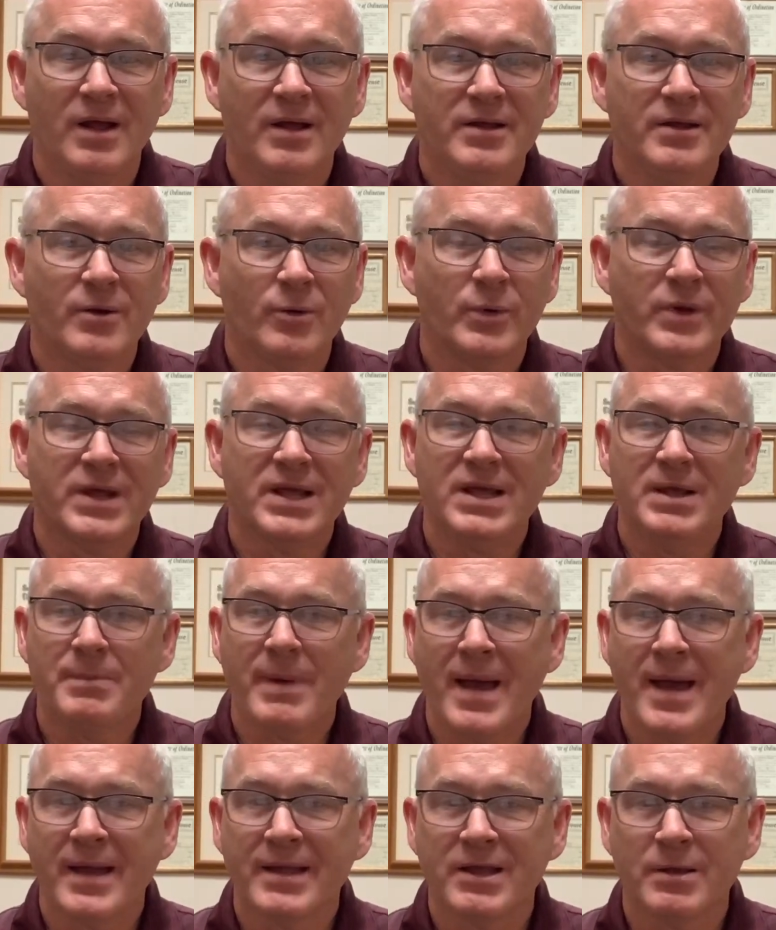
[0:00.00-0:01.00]
You know, we keep
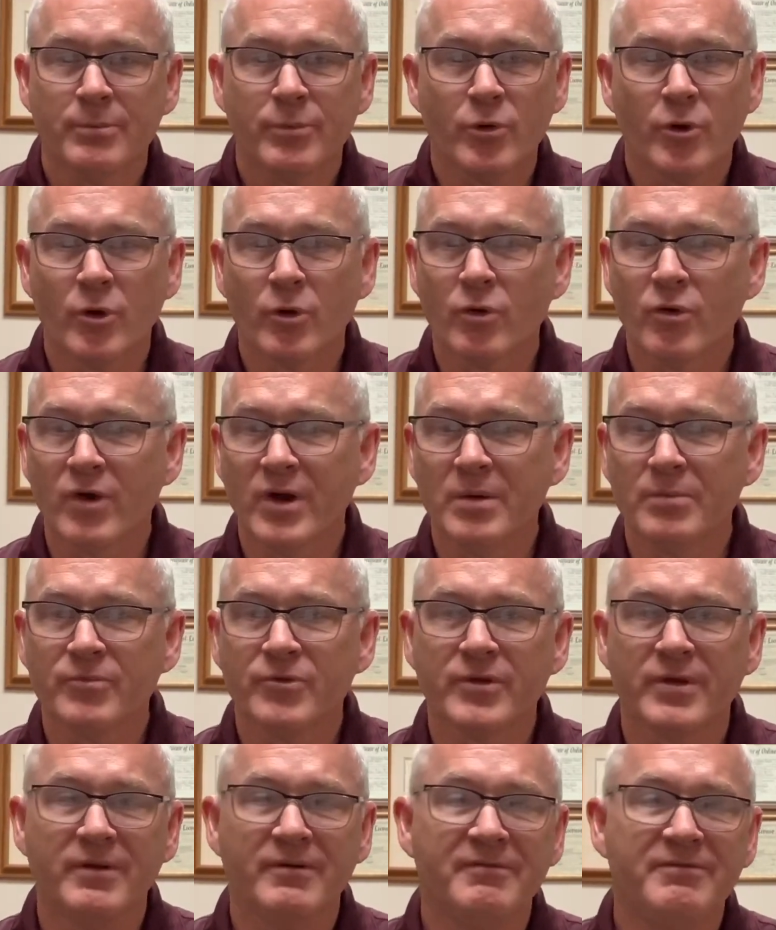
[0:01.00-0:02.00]
adding
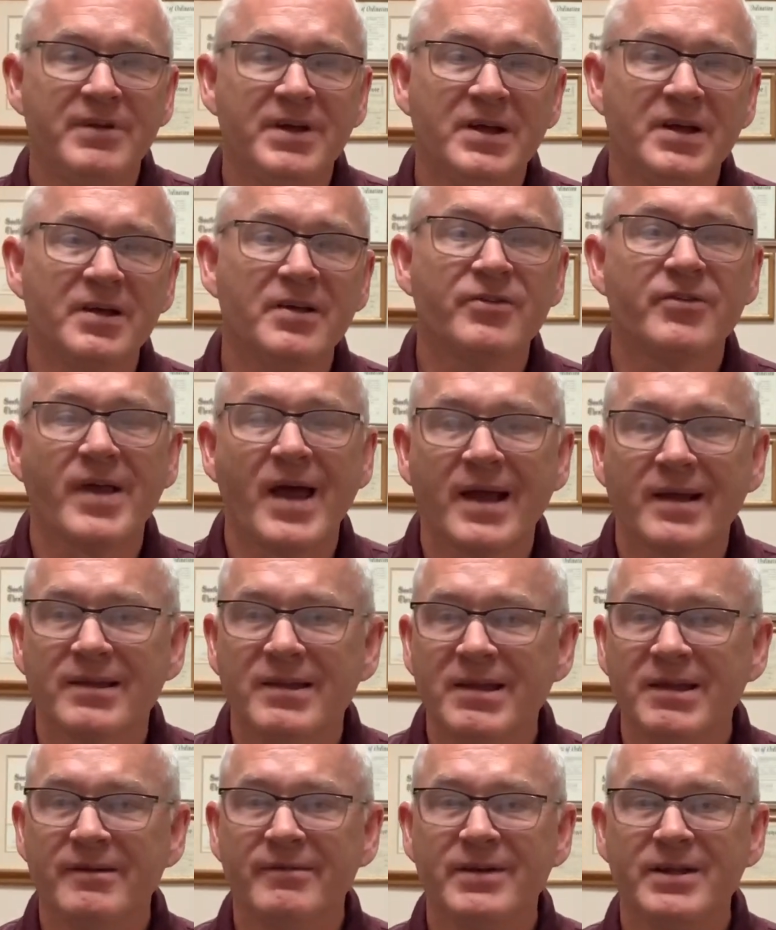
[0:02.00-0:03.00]
programs, events,
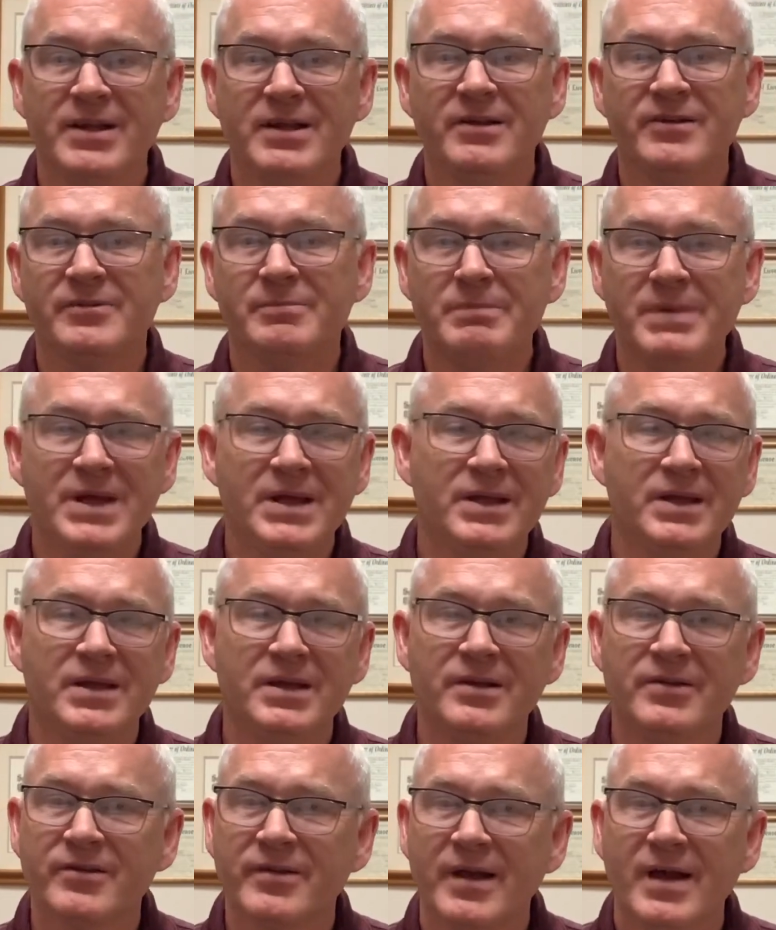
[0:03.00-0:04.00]
activities,
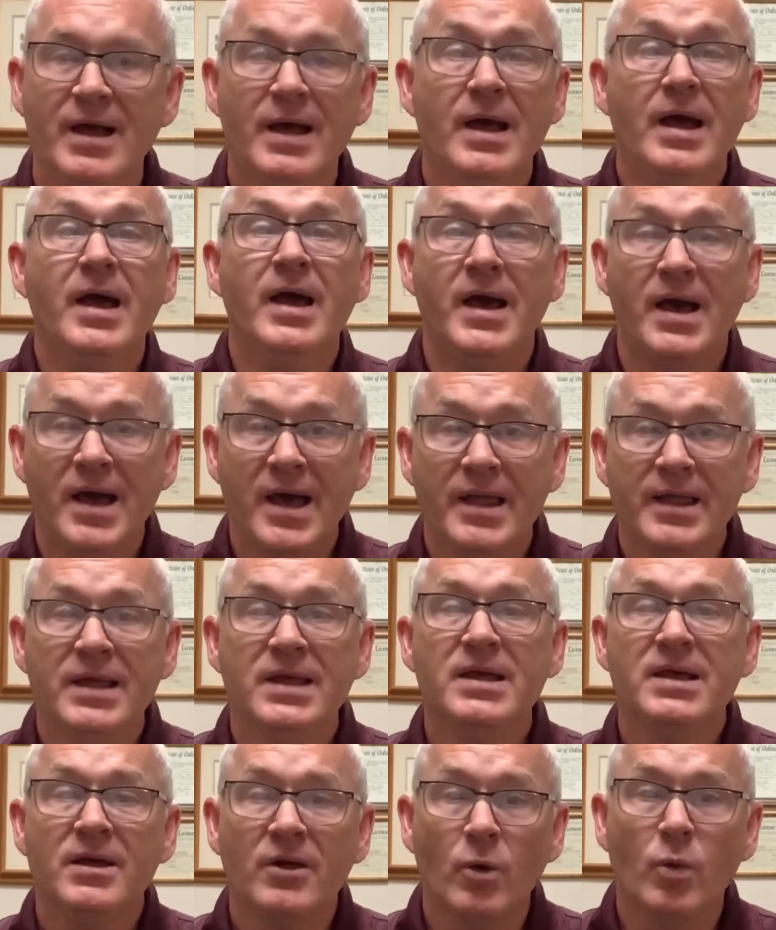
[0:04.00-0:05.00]
meetings, and
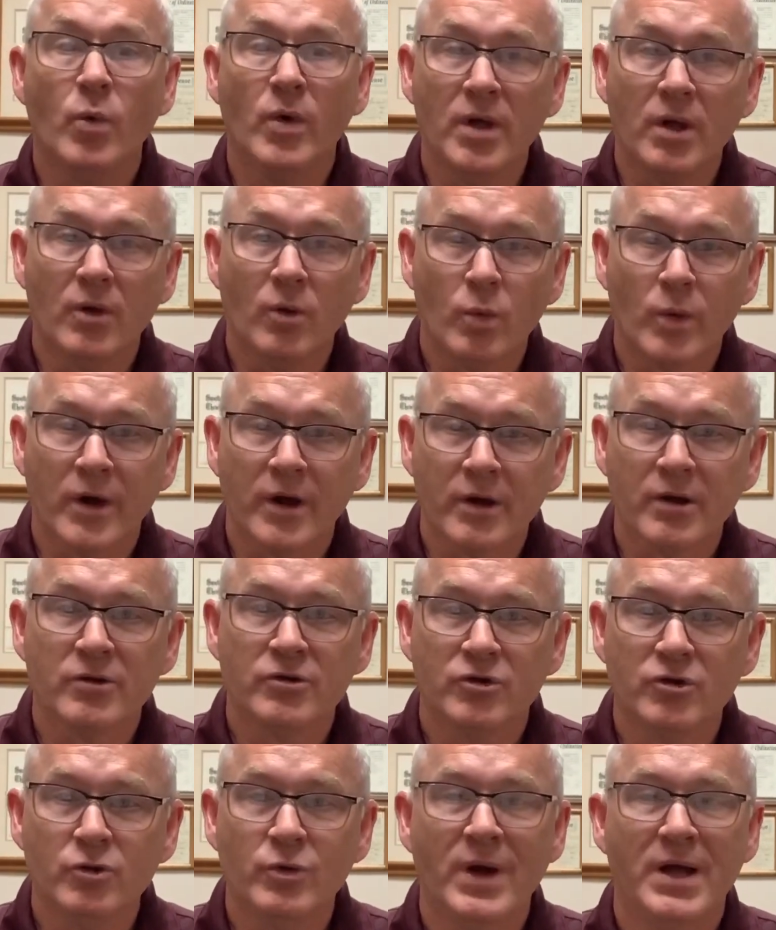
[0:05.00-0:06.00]
it will wear
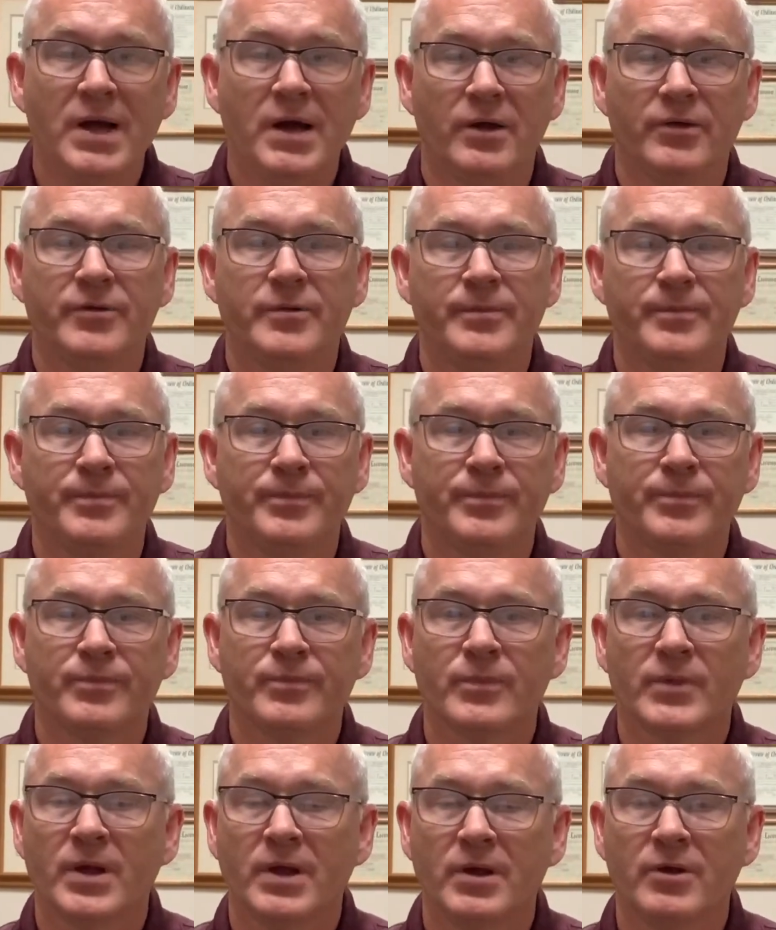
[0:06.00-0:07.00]
you out.
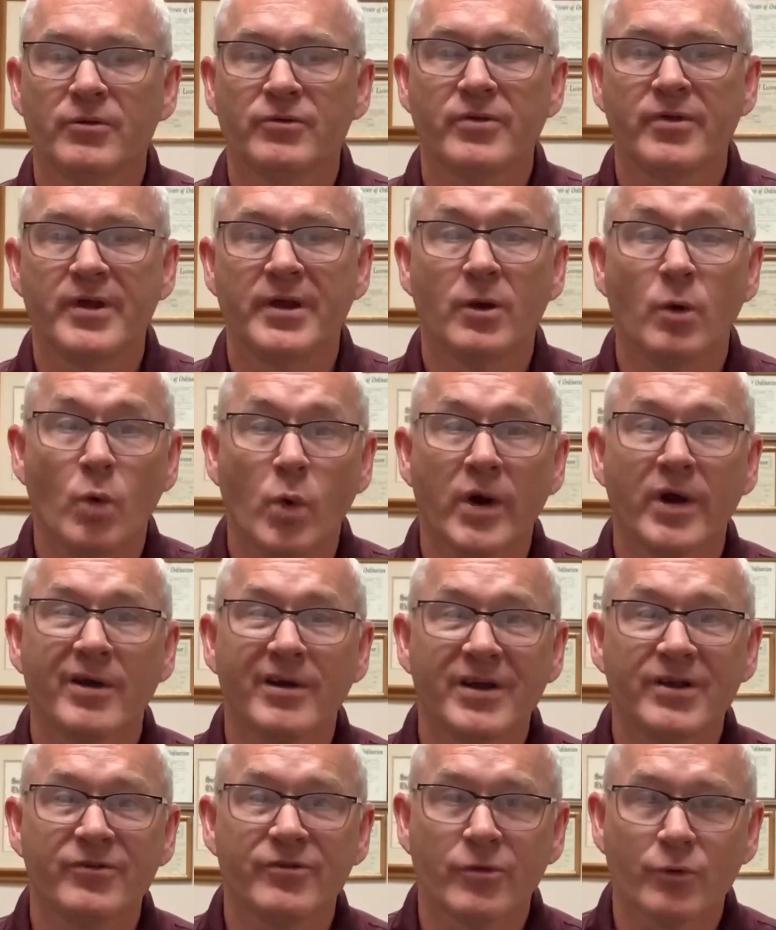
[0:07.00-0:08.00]
Here's the thing, where
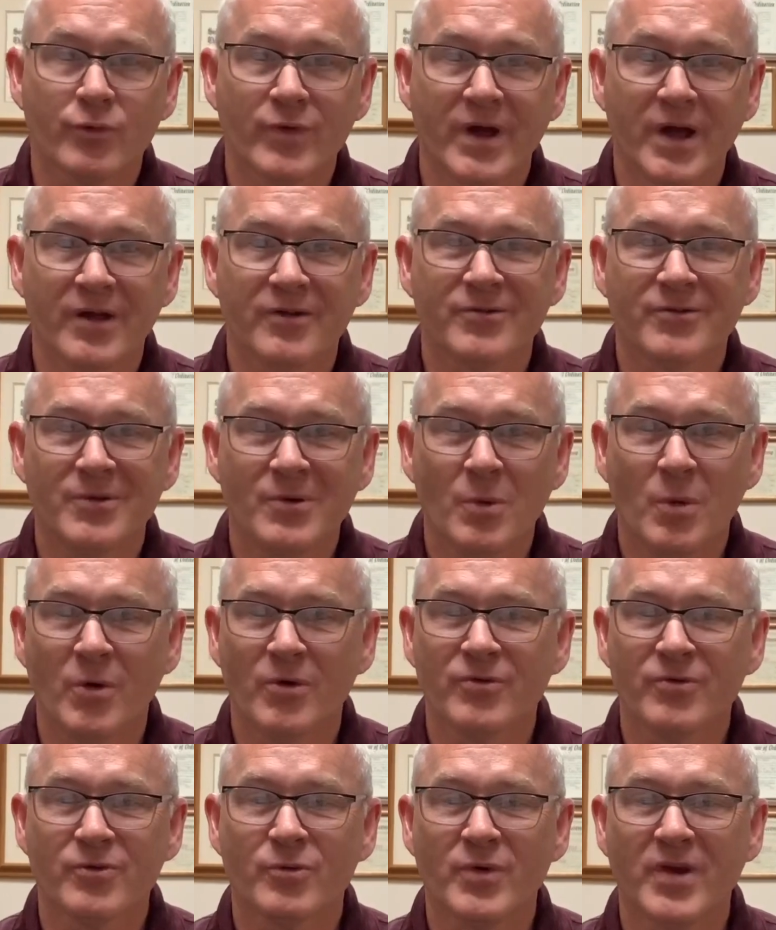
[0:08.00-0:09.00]
is the rest?
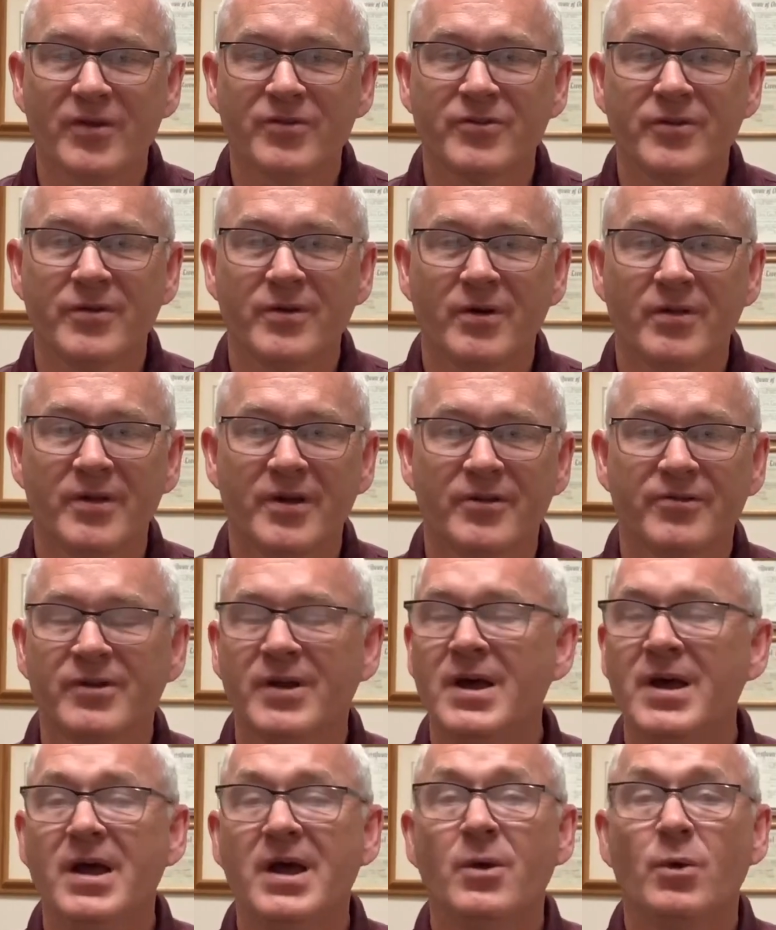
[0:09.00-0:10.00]
Where's the rest in all this?
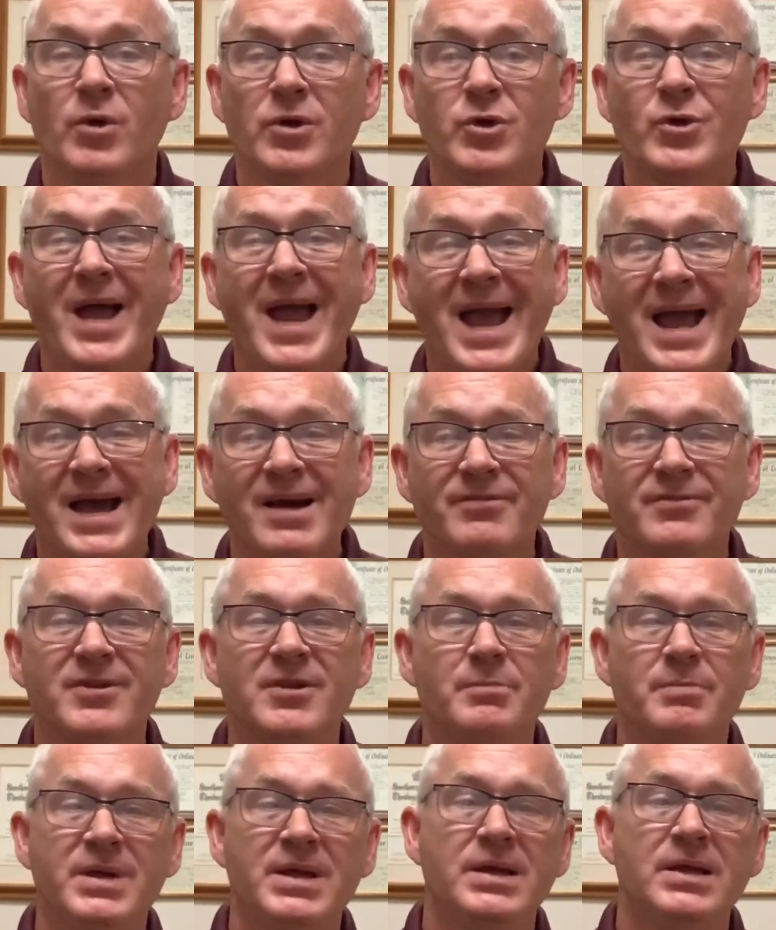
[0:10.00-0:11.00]
Well, you have
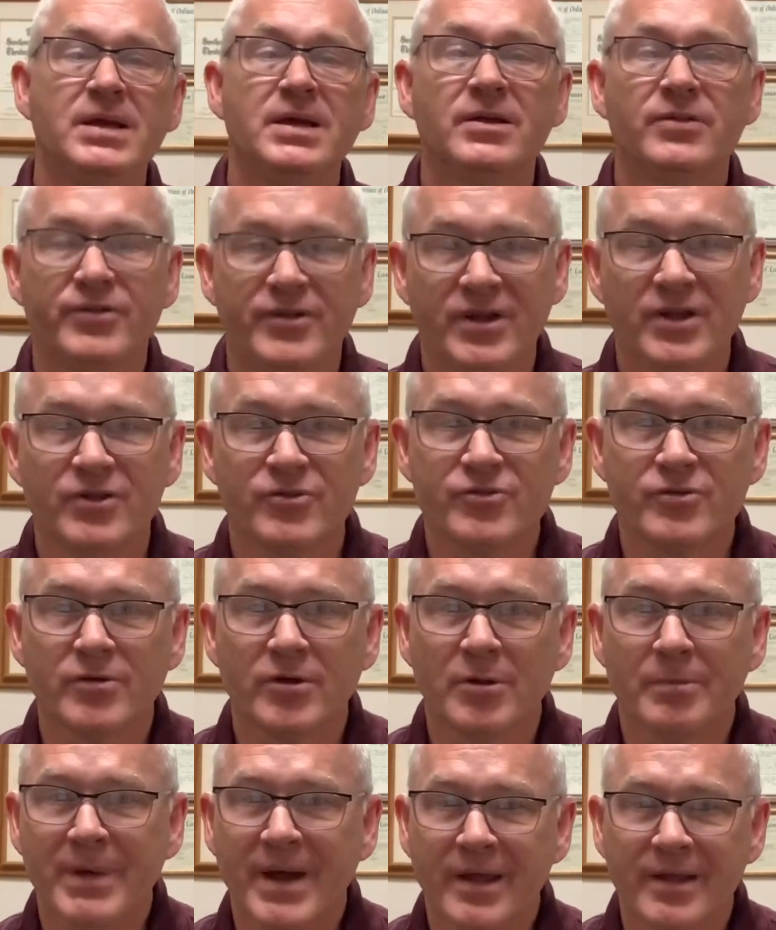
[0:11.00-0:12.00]
to be
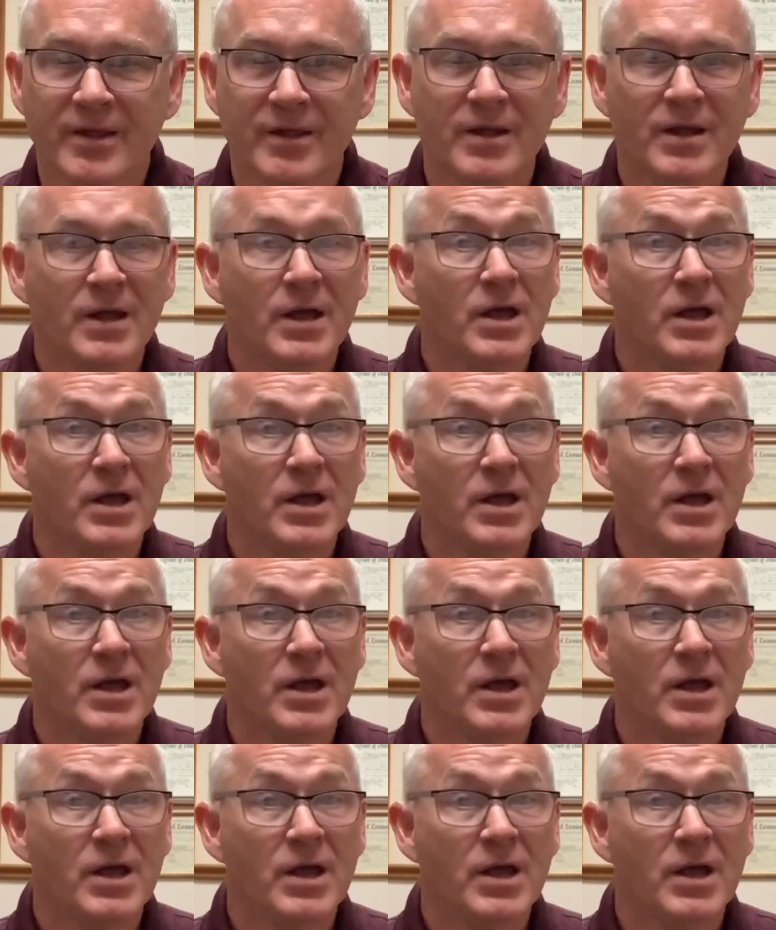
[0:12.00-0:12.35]
intentional about it.